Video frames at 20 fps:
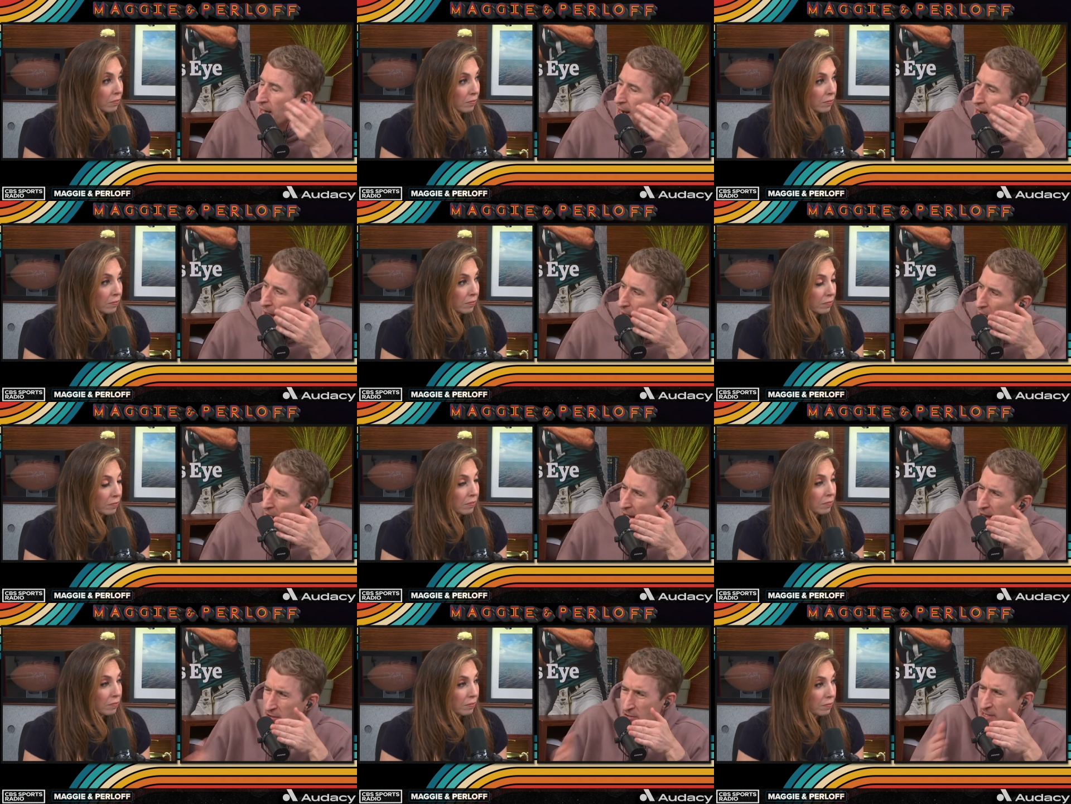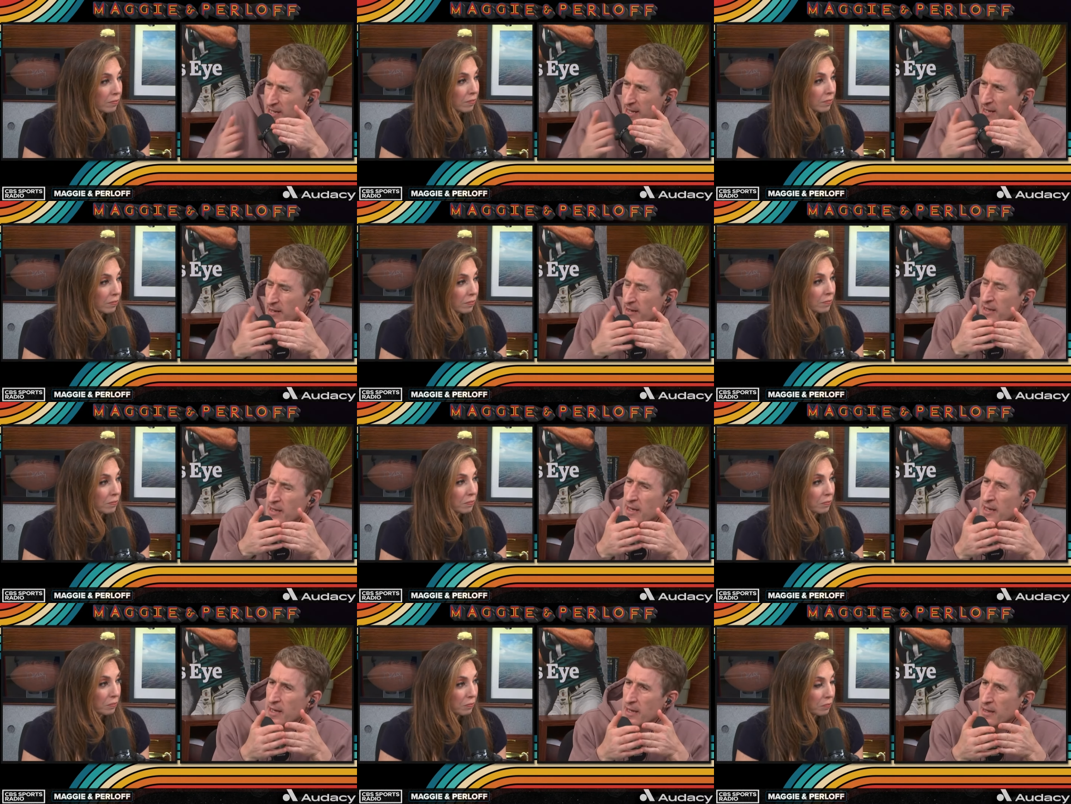Speaker 1: Now I understand
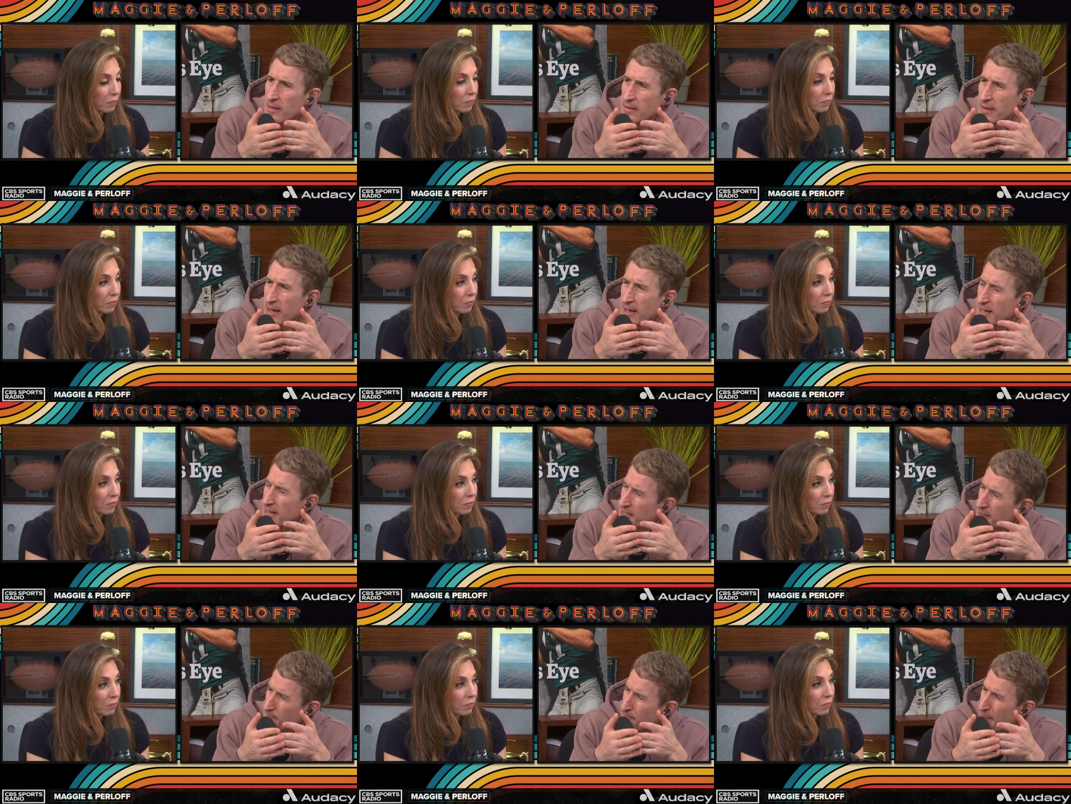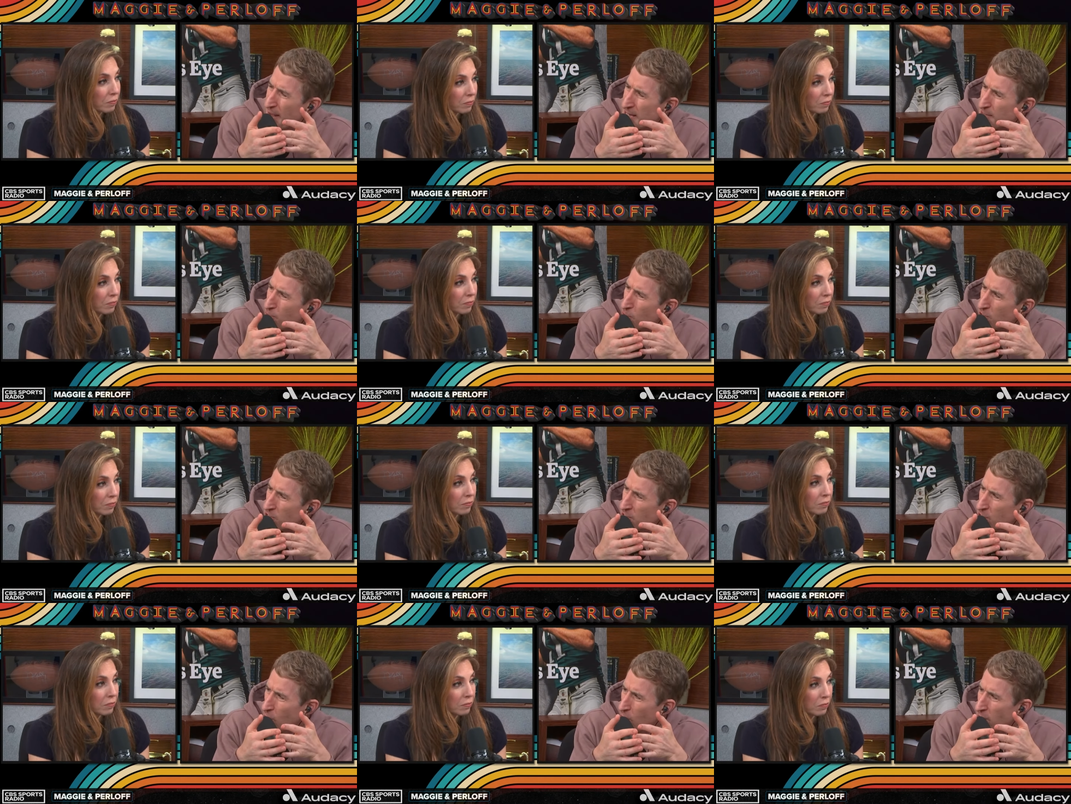that is
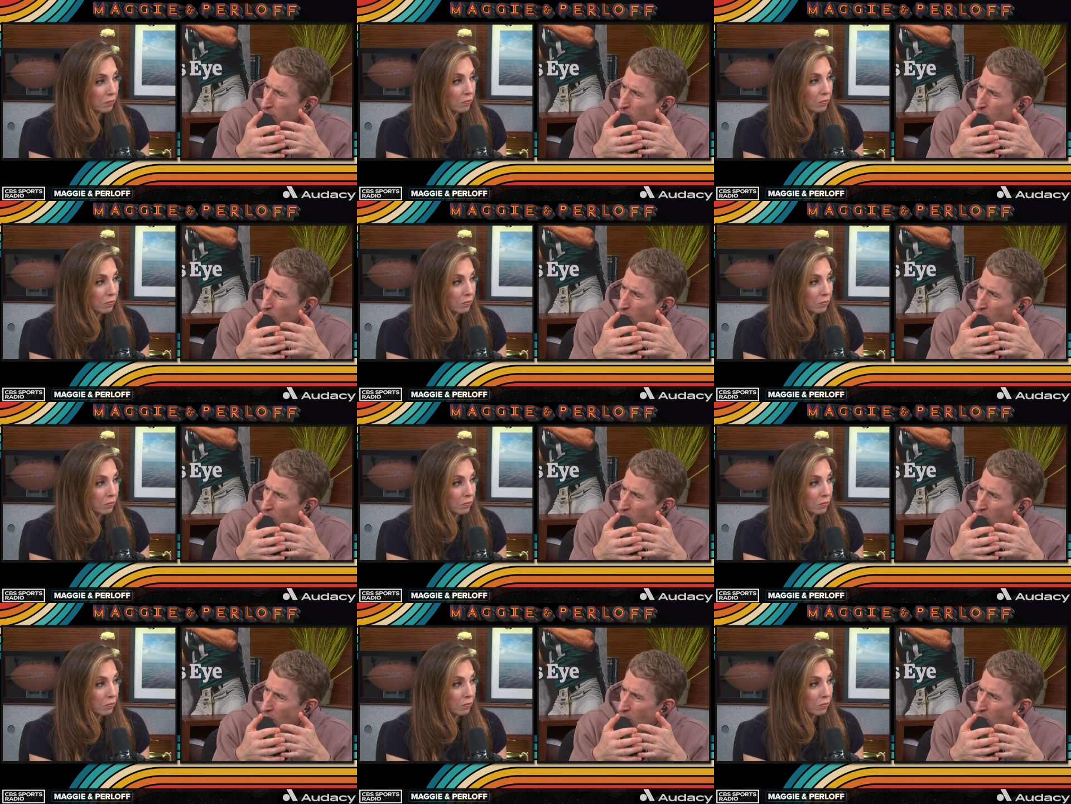baseball going to